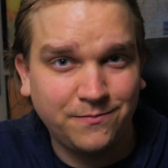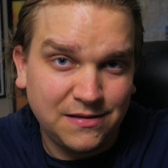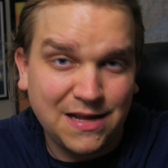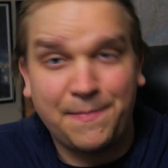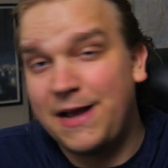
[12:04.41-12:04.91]

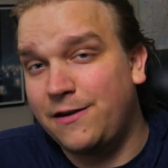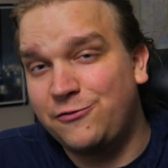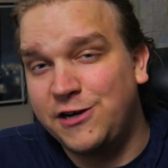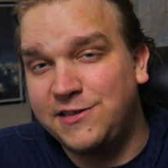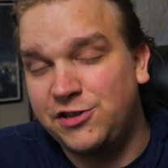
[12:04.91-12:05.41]
That pack of
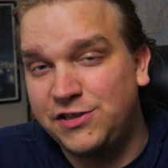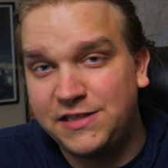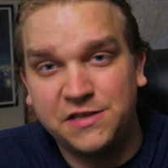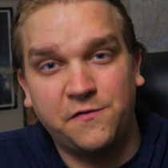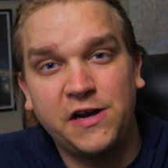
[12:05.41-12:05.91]
transitions
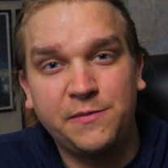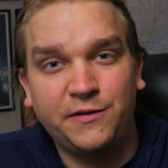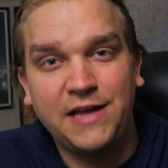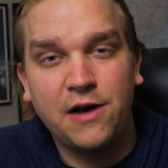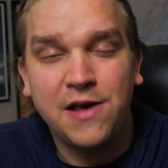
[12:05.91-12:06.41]
is available
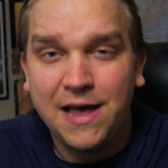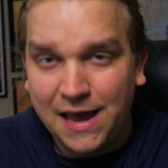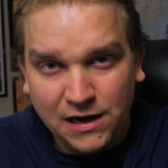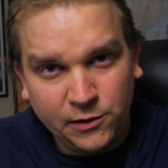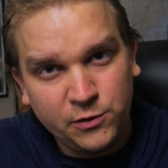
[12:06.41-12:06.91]
now. A
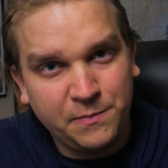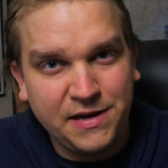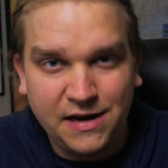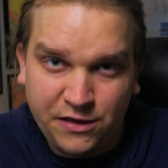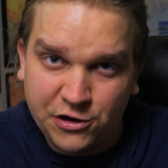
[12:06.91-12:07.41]
link will
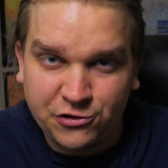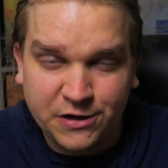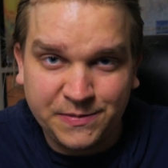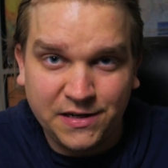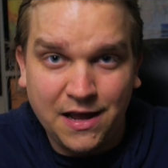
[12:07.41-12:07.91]
be in the
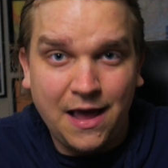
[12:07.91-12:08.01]
description.